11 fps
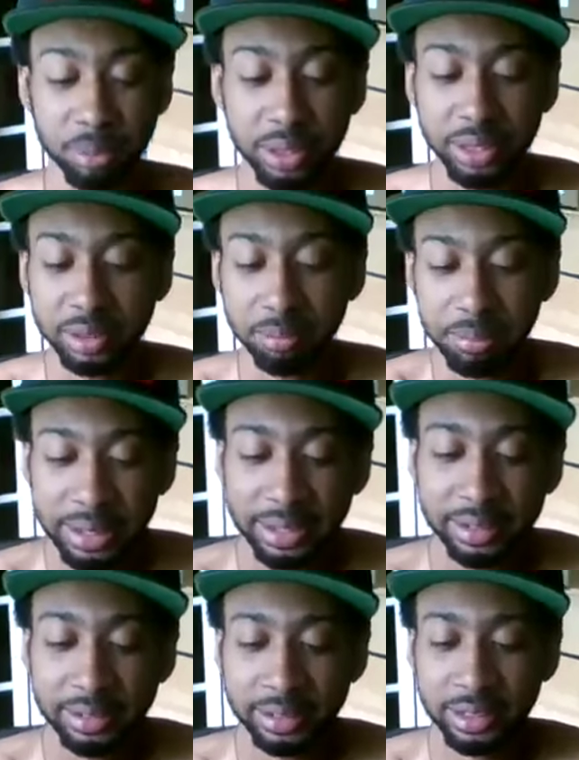Being a
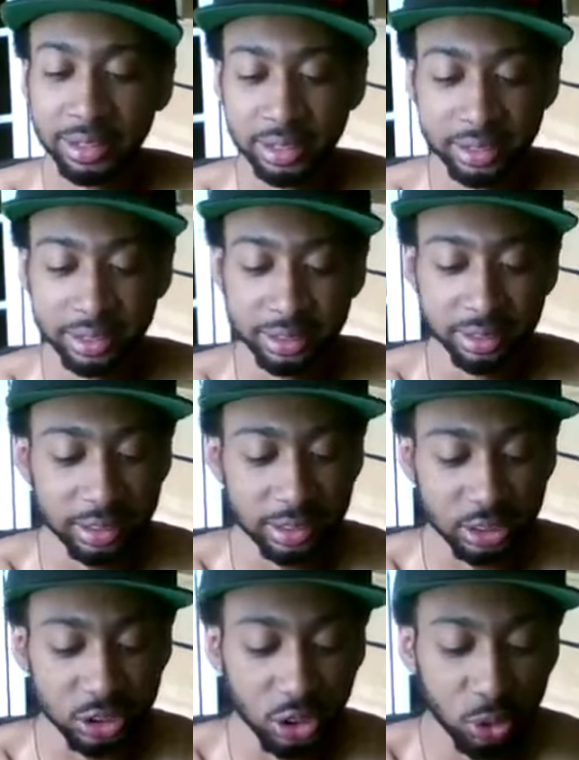man
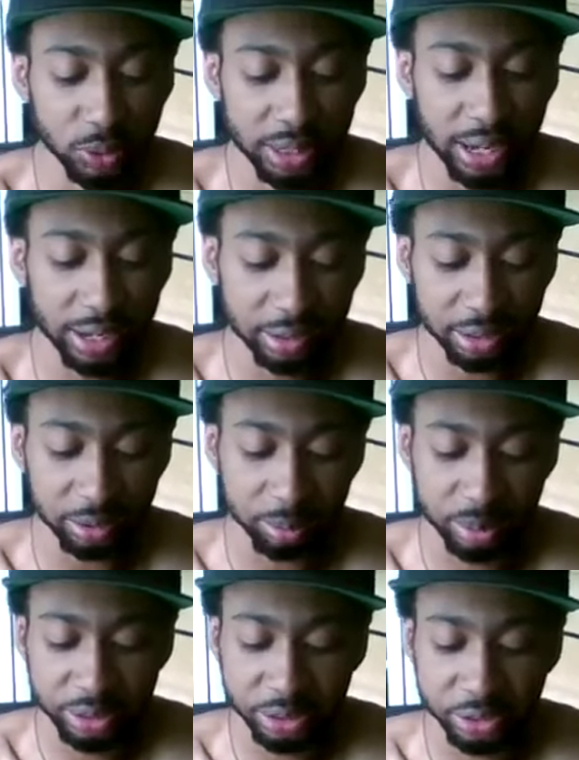is knowing how to
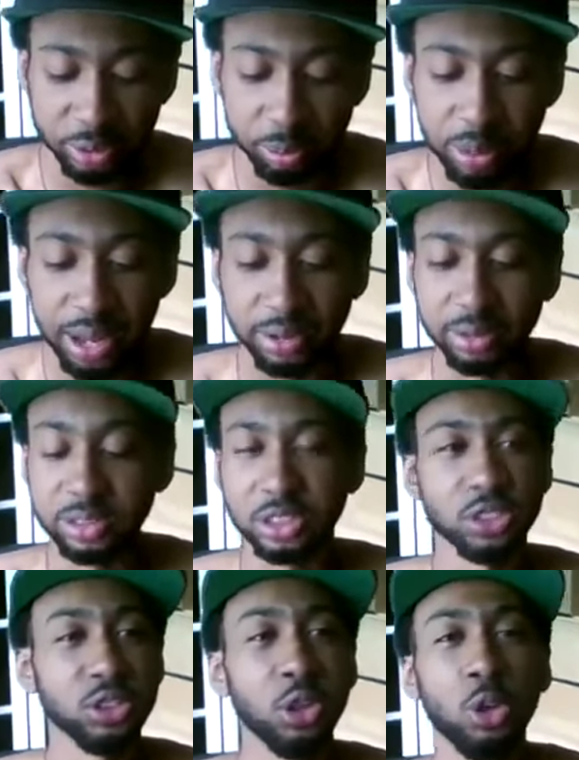pick your
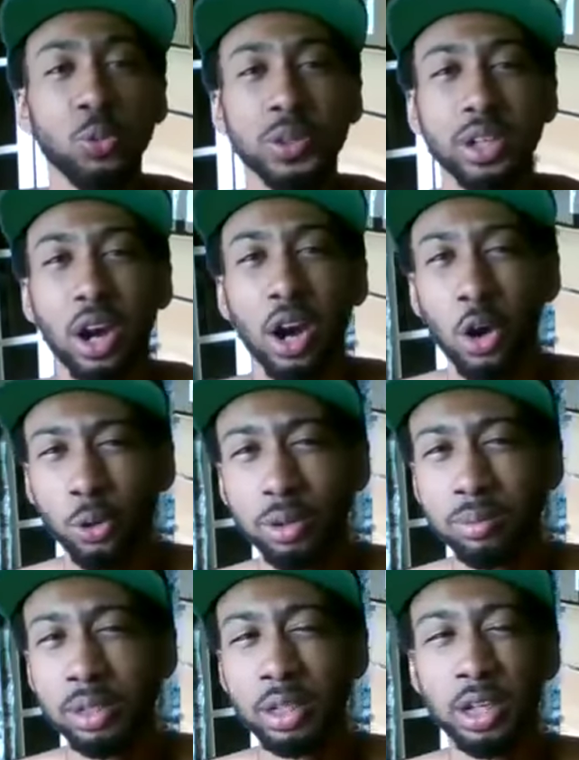battles, knowing when to hold
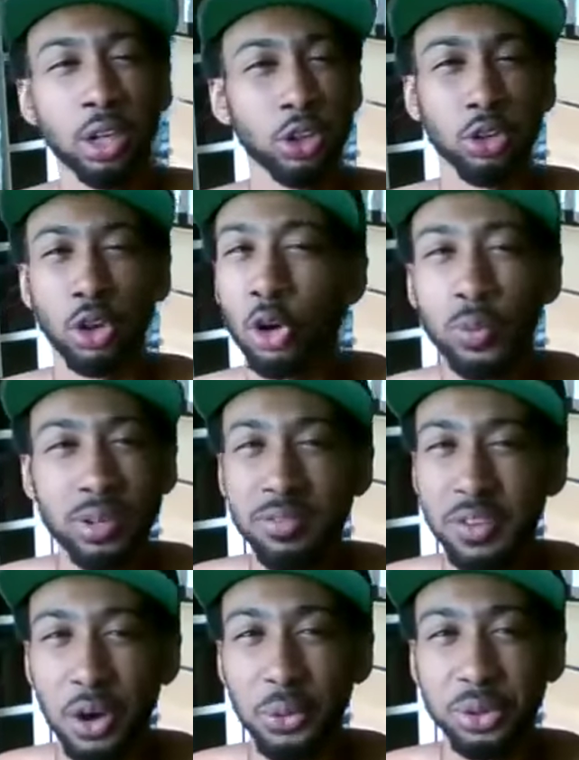them, knowing when to
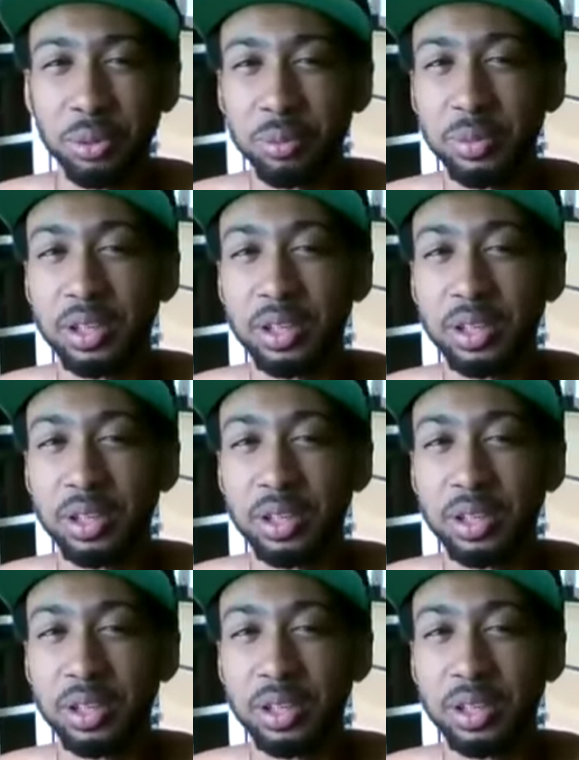fold them.